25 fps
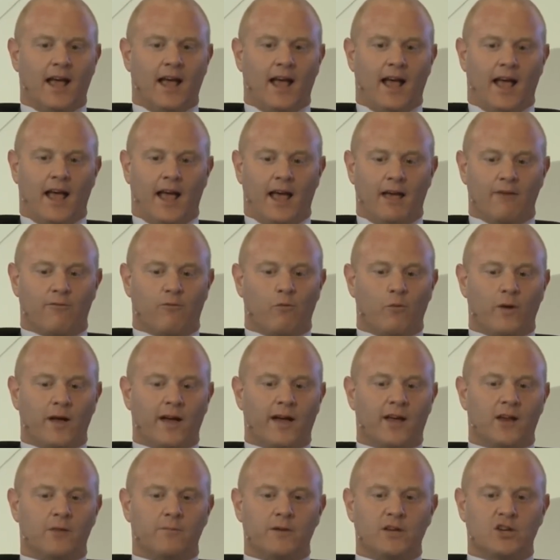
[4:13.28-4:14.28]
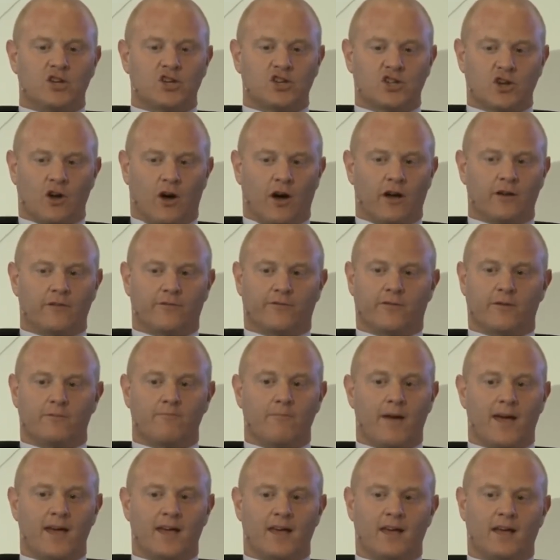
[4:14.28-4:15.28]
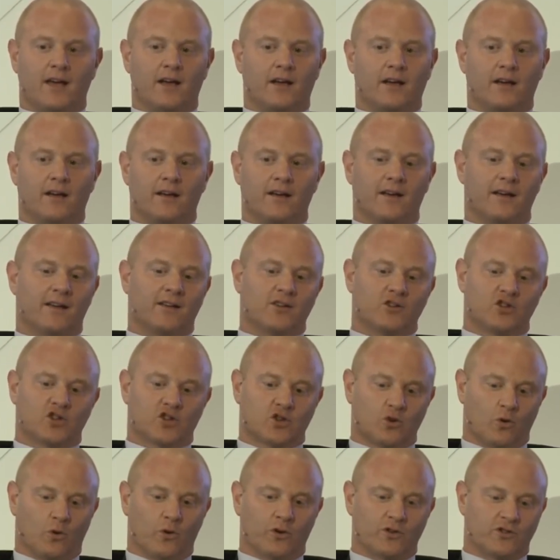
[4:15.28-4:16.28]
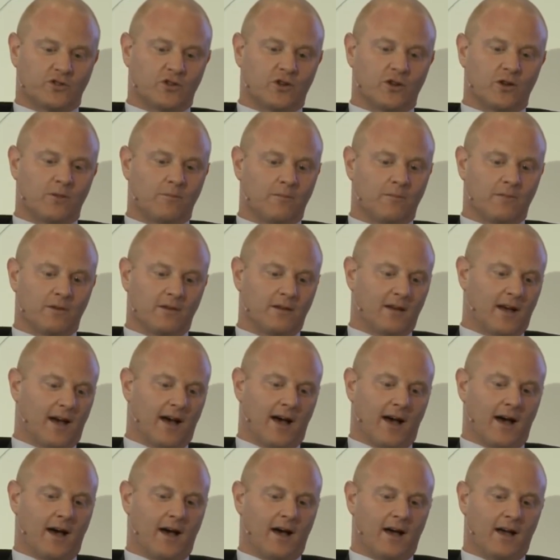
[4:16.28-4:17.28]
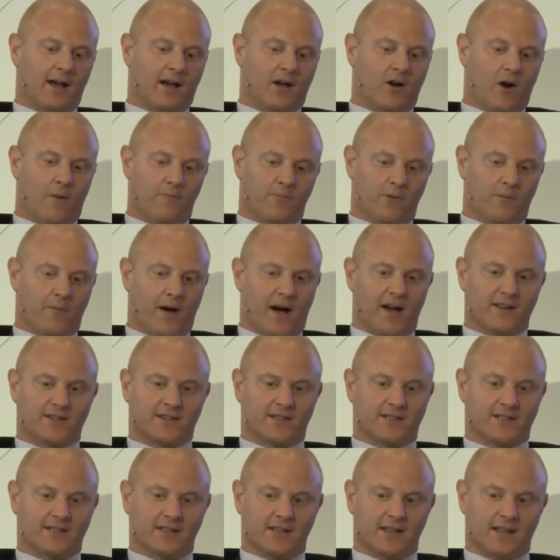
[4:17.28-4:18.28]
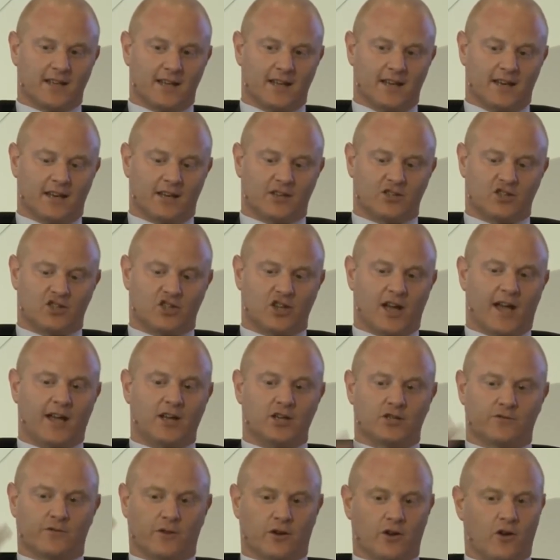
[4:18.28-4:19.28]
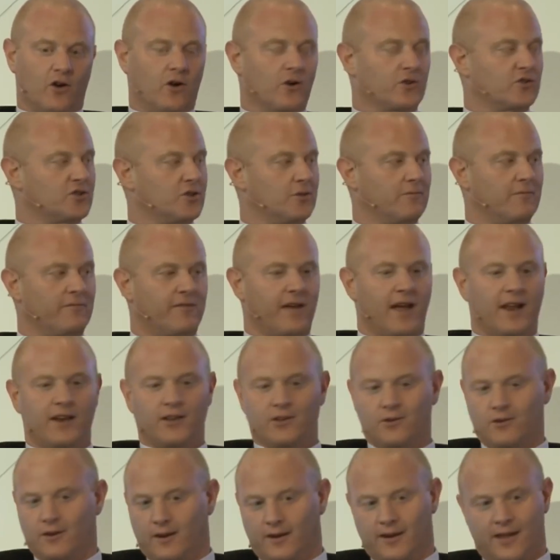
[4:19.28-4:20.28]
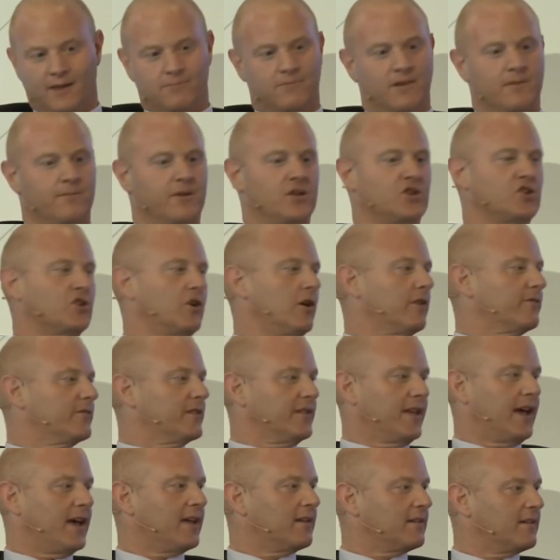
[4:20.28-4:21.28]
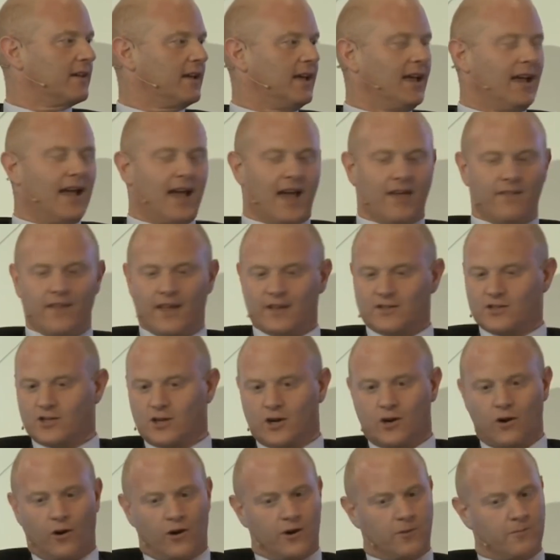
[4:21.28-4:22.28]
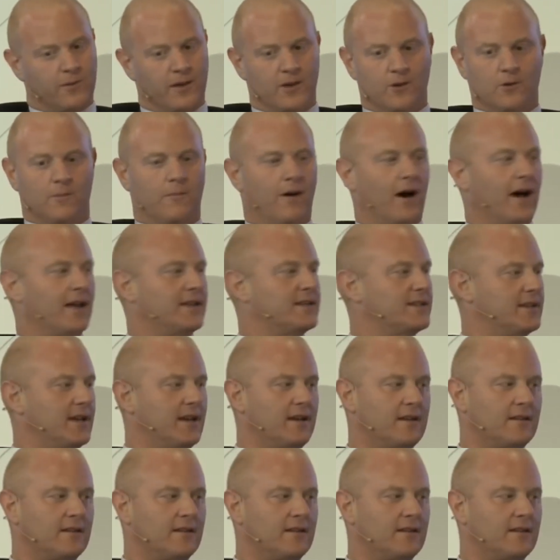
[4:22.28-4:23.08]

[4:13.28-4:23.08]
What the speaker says: If we're going to be shot for making short-term compromises in exchange for long-term value, let me be shot for that. And that's got to be your mindset.